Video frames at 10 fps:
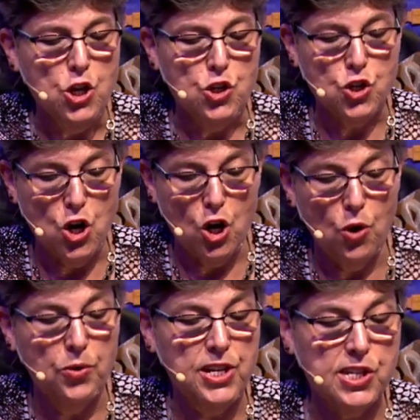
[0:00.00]

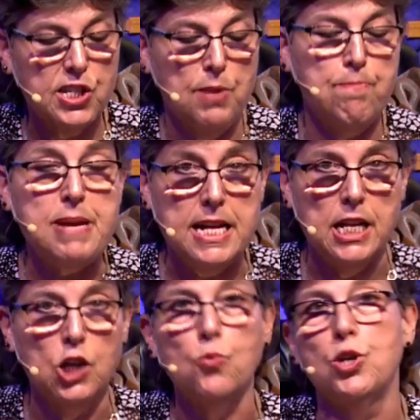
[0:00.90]
So this
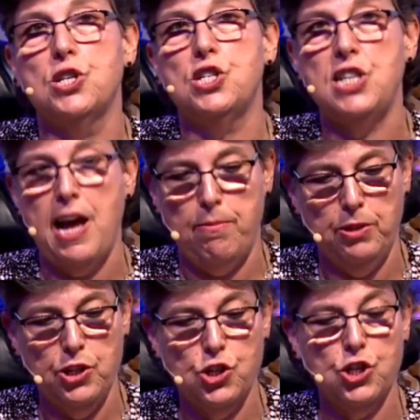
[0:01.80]
bill would
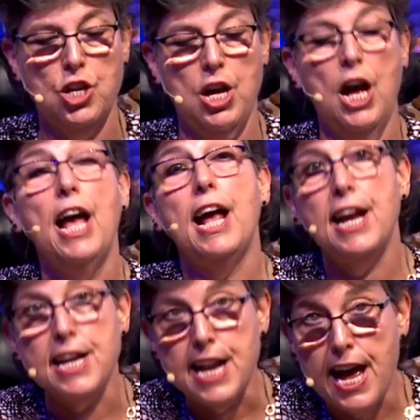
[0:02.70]
establish
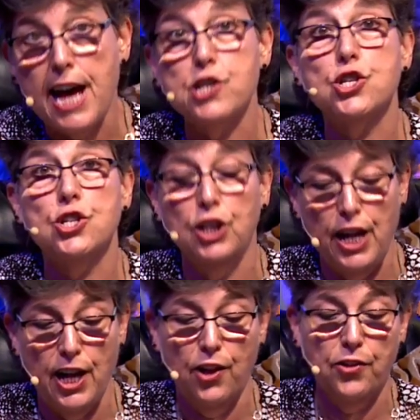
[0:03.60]
a national
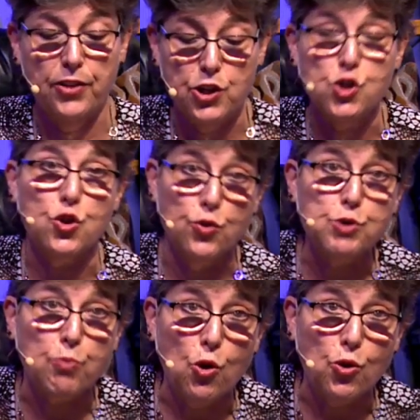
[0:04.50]
health
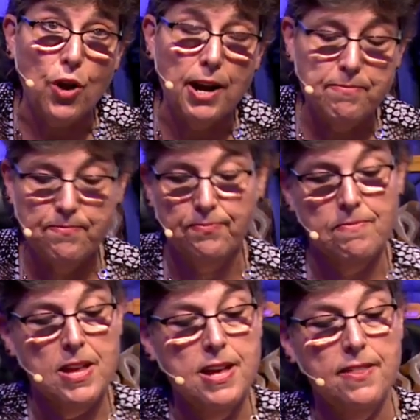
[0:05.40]
insurance program
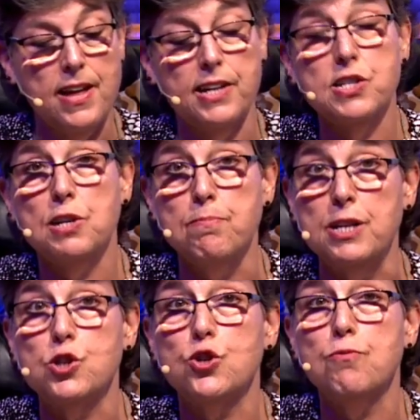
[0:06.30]
that is
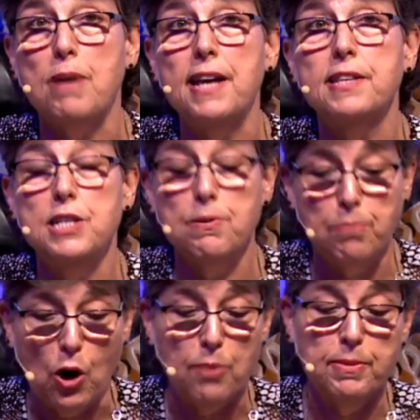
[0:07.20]
administered by the
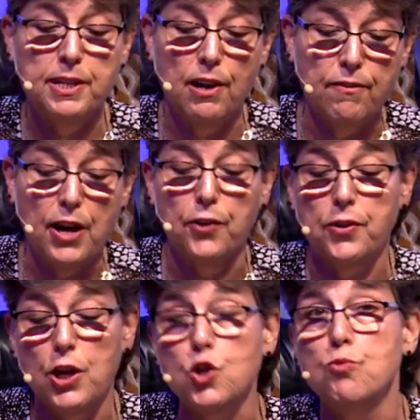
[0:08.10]
Department of Health
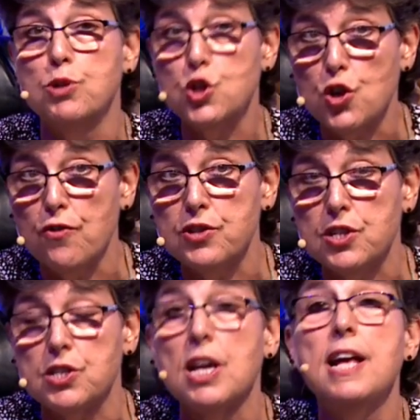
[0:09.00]
and Human
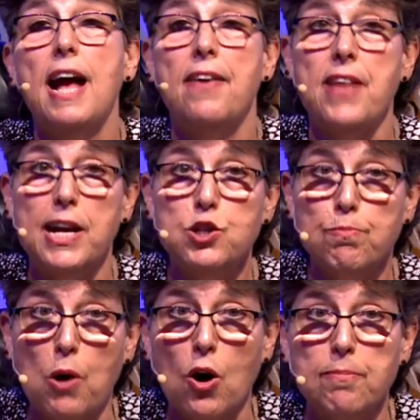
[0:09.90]
Services. And that
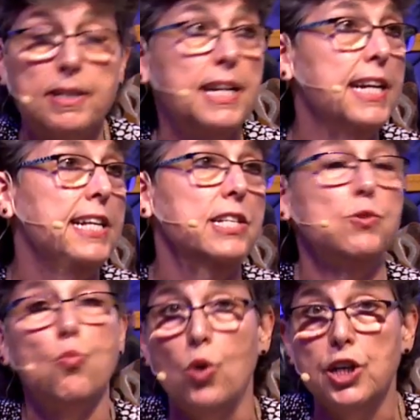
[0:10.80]
department is
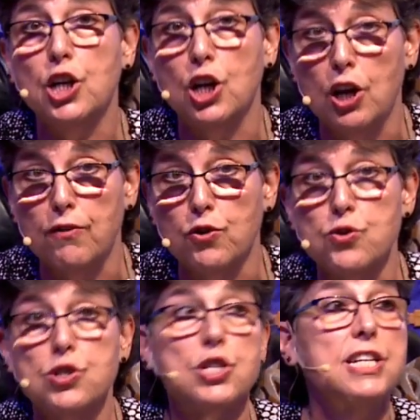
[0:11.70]
what
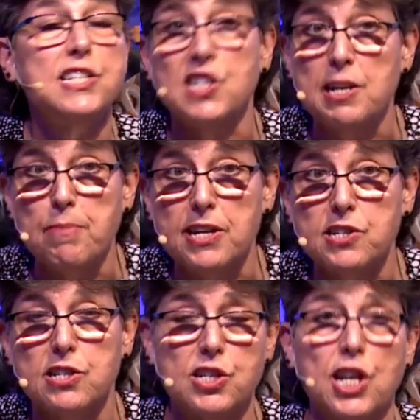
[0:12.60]
covers
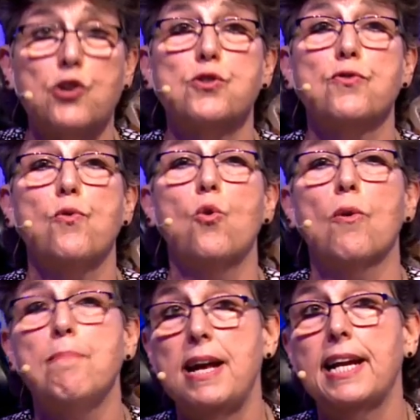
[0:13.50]
CMS, the Centers for
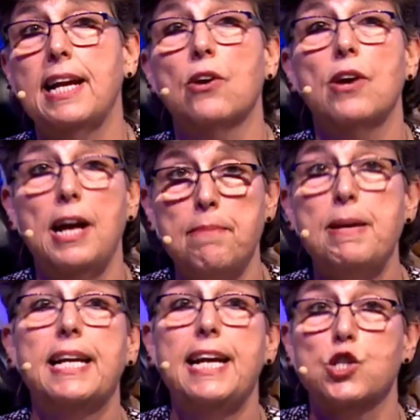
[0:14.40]
Medicare and
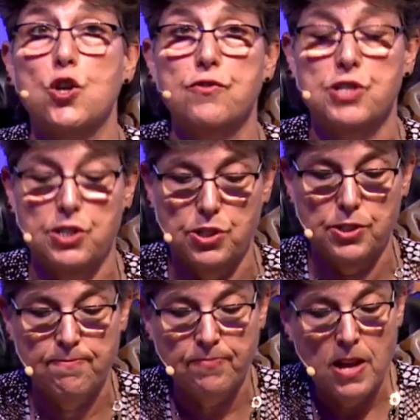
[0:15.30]
Medicaid
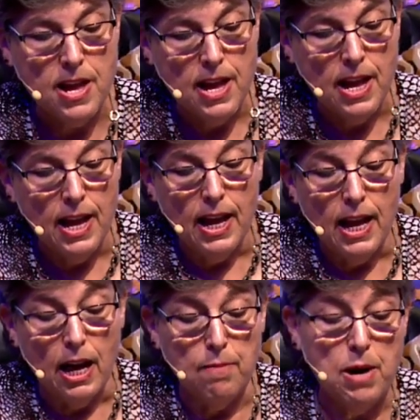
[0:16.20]
Services.
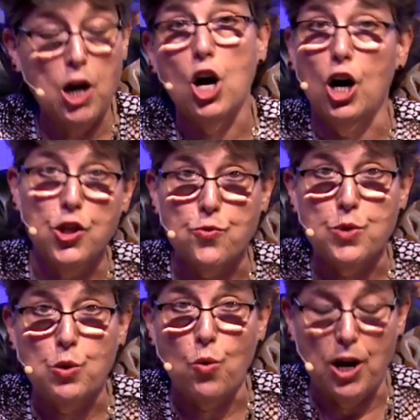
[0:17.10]
Among other
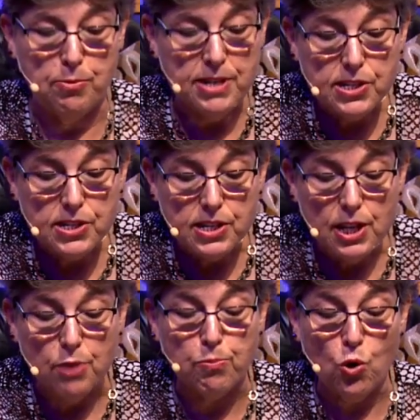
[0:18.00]
requirements,
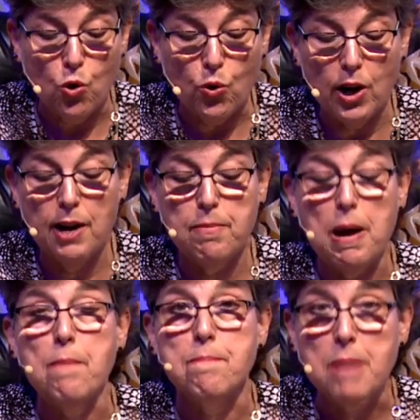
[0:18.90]
the program
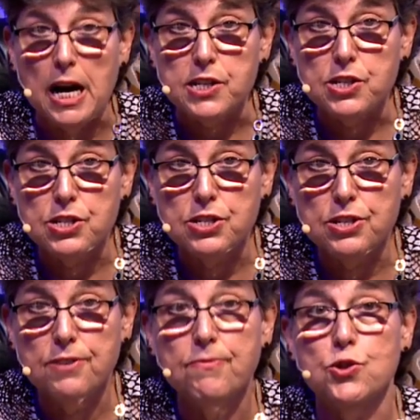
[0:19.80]
must,
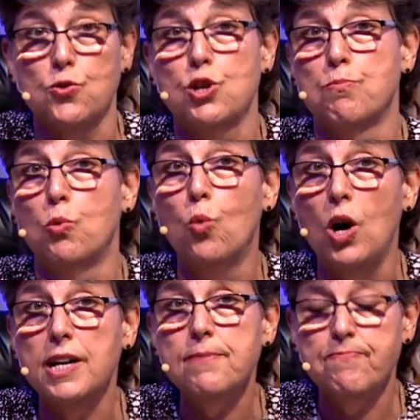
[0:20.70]
so number
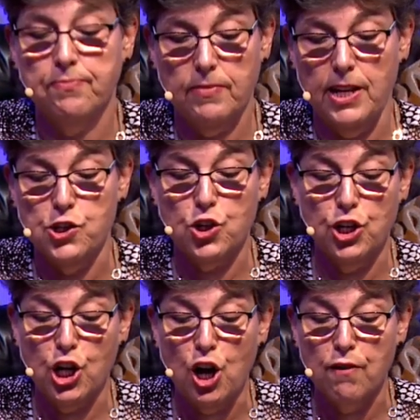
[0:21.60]
one, it's going
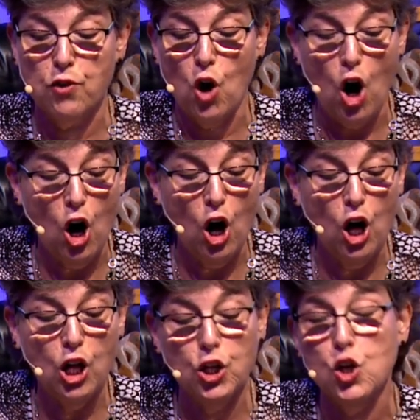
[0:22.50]
to cover
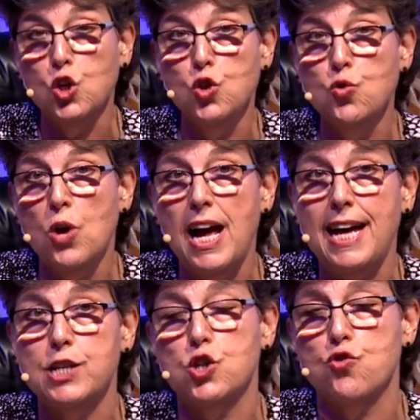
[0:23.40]
all
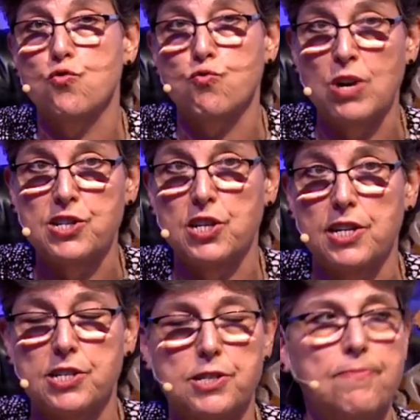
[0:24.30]
U.S.
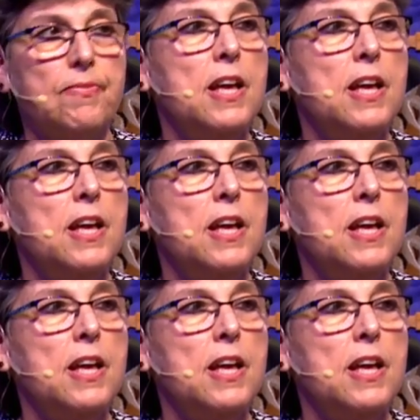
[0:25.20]
residents.